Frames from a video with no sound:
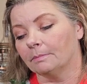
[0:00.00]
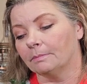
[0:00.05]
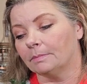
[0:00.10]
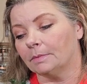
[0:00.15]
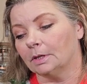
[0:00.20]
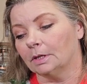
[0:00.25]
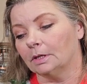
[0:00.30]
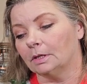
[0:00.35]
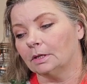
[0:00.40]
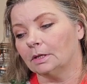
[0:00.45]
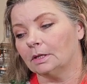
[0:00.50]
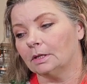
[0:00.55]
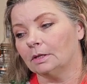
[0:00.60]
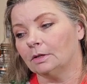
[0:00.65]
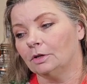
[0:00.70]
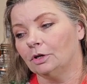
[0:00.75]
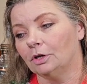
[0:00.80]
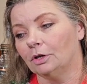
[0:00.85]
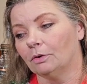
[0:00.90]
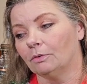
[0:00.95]
That
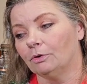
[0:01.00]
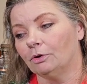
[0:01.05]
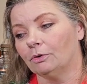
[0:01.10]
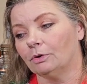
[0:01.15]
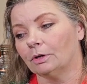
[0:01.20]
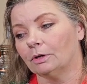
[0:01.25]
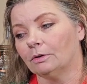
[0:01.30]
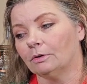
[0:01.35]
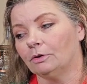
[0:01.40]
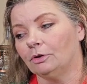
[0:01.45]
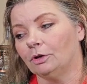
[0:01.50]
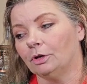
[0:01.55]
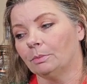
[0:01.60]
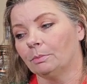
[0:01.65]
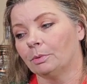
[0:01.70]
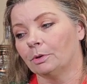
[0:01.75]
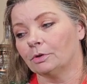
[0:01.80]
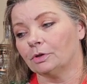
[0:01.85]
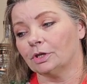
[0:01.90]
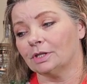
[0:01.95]
you can
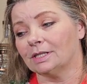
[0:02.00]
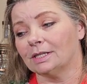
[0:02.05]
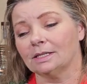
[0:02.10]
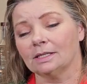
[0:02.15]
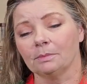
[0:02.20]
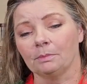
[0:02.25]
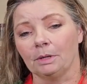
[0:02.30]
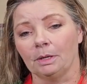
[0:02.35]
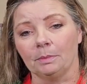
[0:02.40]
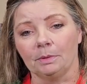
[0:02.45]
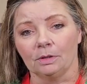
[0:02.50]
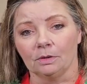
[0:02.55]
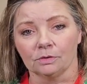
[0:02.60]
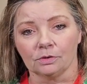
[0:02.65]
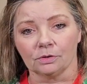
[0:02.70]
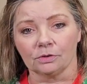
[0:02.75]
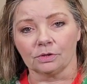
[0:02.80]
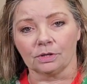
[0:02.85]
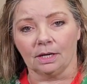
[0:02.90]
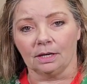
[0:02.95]
purchase this, and maybe those are
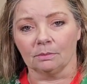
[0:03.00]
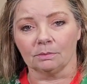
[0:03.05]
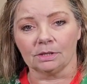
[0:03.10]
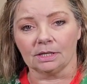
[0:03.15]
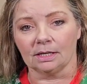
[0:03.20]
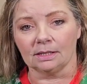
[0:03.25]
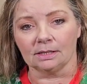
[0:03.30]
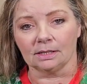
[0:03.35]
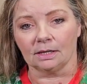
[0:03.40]
scam sites.